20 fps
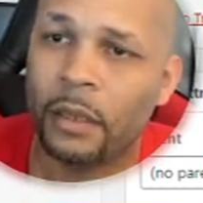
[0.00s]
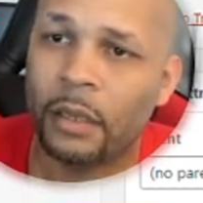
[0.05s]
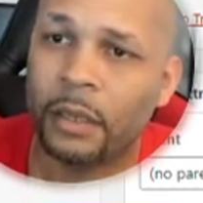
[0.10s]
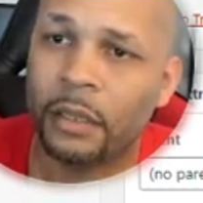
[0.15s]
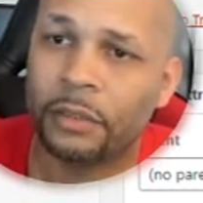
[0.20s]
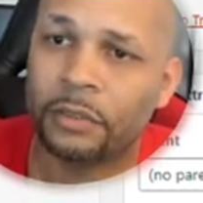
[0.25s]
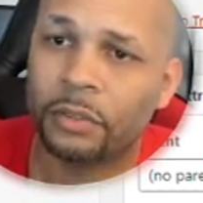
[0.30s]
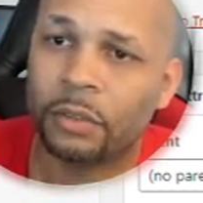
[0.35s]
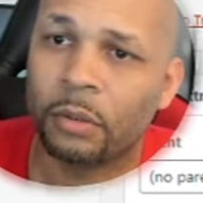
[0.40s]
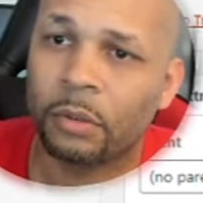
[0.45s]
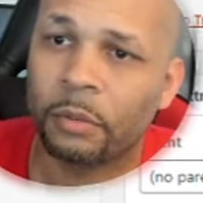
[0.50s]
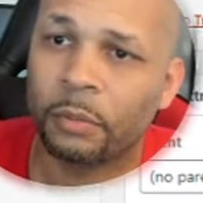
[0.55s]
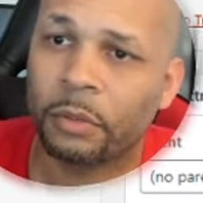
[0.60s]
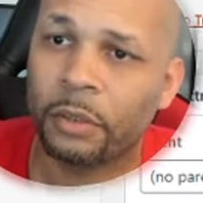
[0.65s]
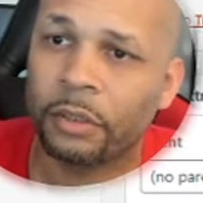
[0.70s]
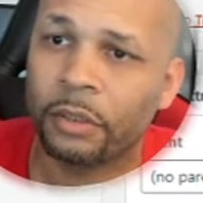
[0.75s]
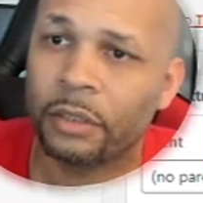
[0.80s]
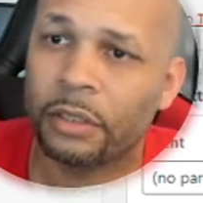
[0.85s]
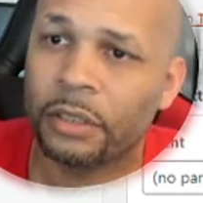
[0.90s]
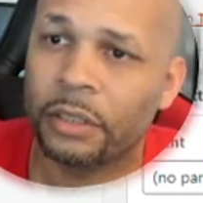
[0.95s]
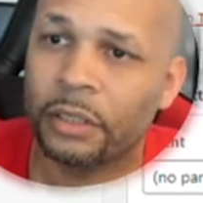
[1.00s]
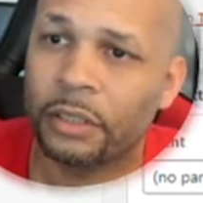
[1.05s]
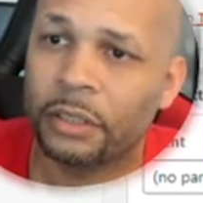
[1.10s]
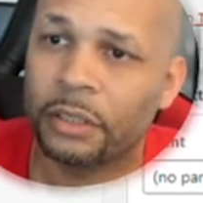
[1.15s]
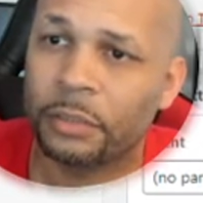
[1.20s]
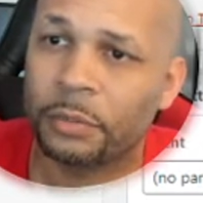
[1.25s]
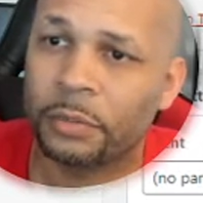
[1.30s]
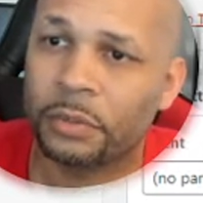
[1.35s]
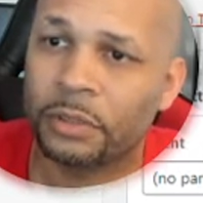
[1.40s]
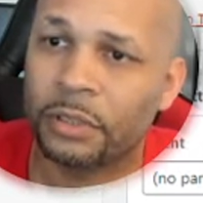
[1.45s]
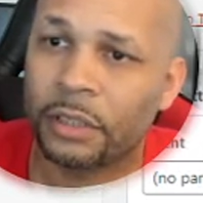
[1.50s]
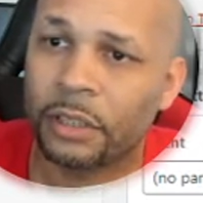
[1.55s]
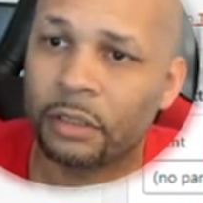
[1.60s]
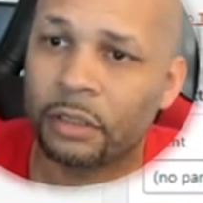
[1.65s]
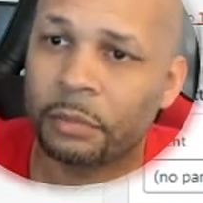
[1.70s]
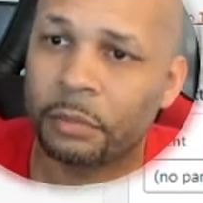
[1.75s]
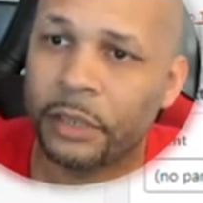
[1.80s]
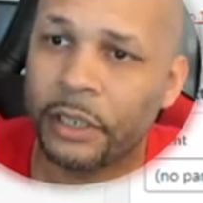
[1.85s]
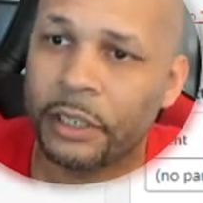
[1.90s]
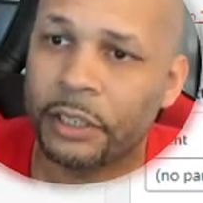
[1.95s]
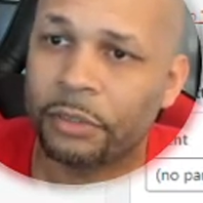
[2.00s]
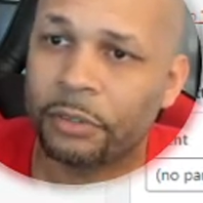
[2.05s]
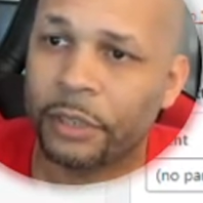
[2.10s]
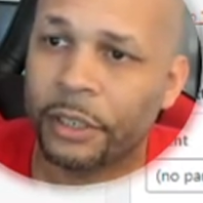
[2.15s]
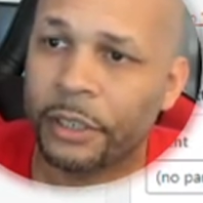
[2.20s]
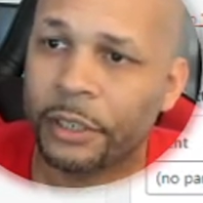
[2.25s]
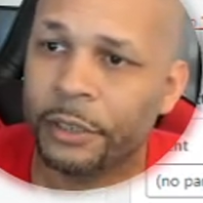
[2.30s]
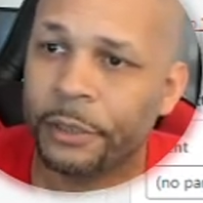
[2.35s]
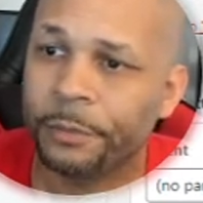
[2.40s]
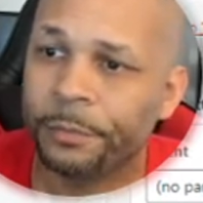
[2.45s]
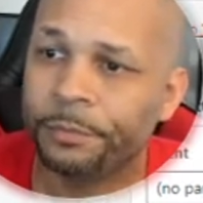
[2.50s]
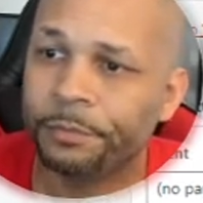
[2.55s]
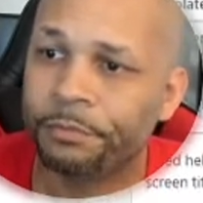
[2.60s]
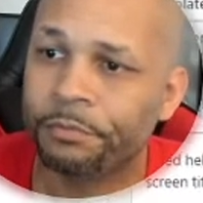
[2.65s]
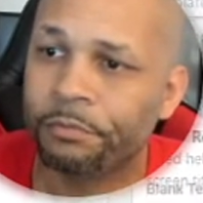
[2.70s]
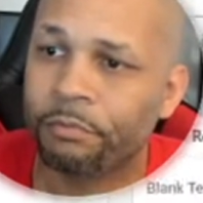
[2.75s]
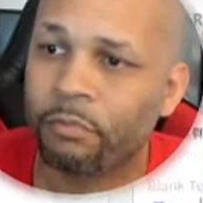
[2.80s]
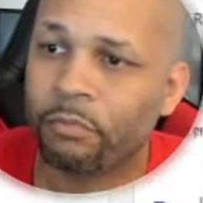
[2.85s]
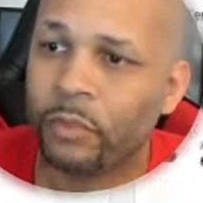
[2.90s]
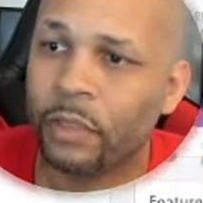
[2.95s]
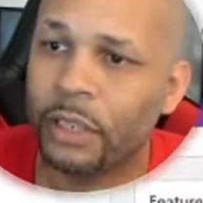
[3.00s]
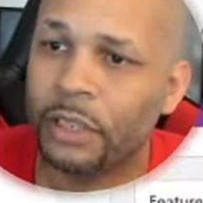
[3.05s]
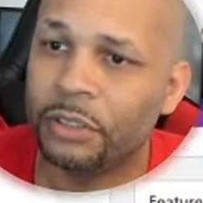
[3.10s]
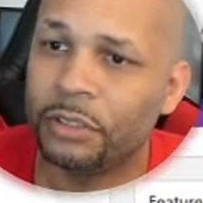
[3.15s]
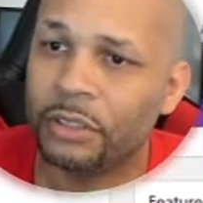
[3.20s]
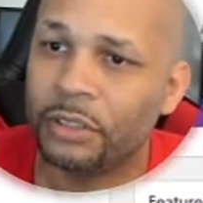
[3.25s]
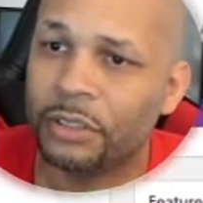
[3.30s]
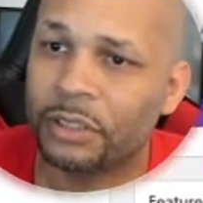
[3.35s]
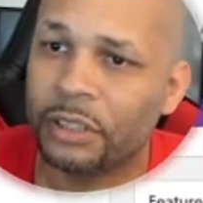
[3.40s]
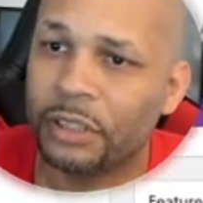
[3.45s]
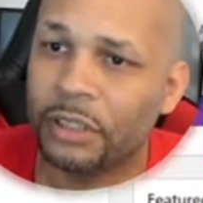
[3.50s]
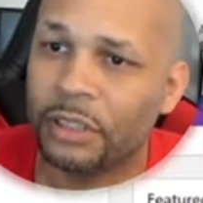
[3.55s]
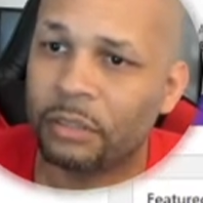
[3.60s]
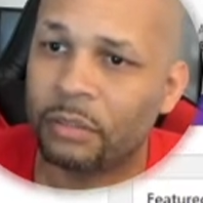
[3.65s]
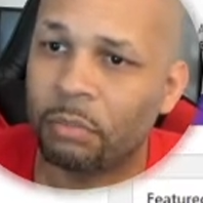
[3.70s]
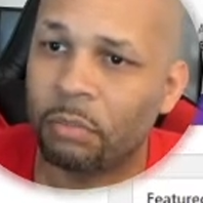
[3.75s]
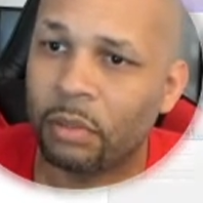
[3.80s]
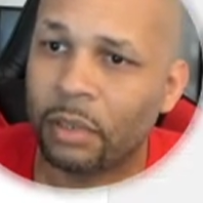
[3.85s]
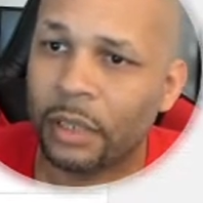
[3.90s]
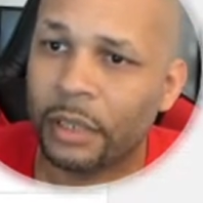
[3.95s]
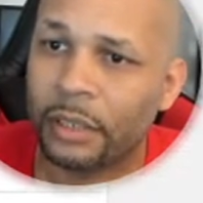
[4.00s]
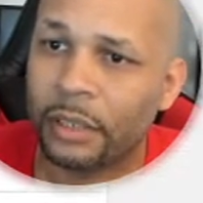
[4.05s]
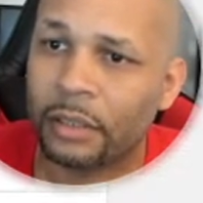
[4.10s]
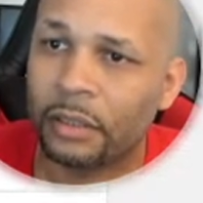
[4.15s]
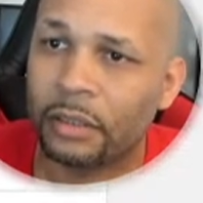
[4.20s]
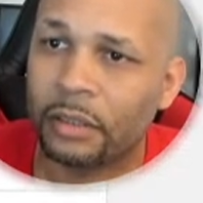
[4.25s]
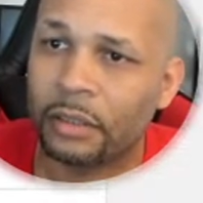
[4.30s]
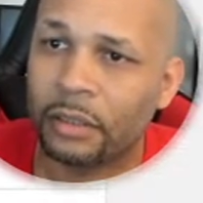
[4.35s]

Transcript: And so I'm currently in this particular page right here. As you can see, it's blank.